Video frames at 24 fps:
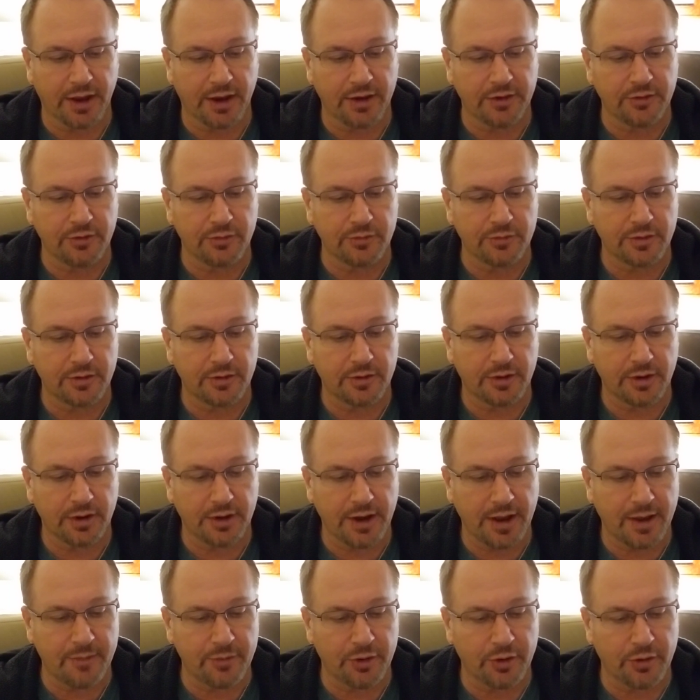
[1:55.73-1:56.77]

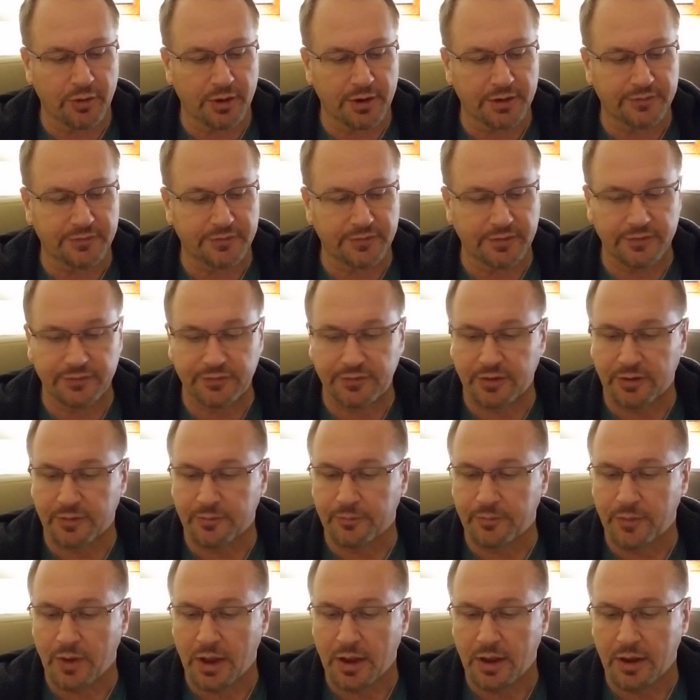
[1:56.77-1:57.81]
endocannabinoid
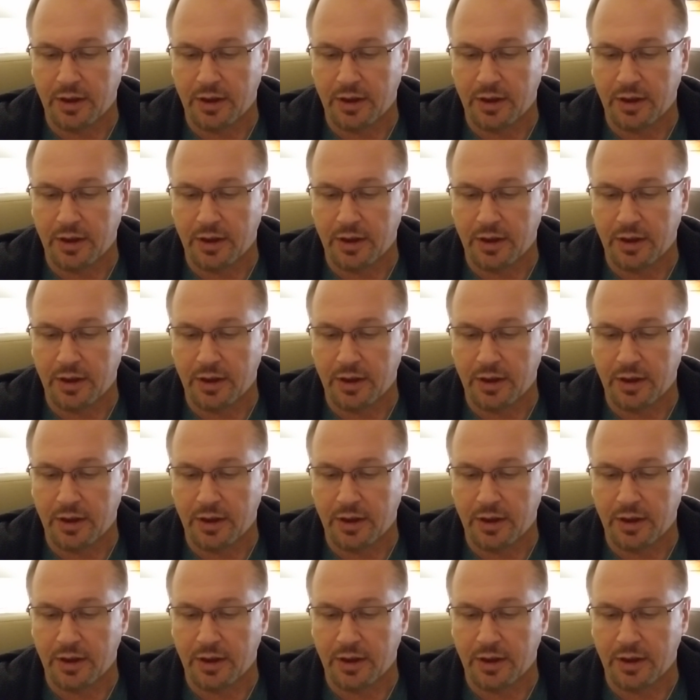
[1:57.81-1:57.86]
system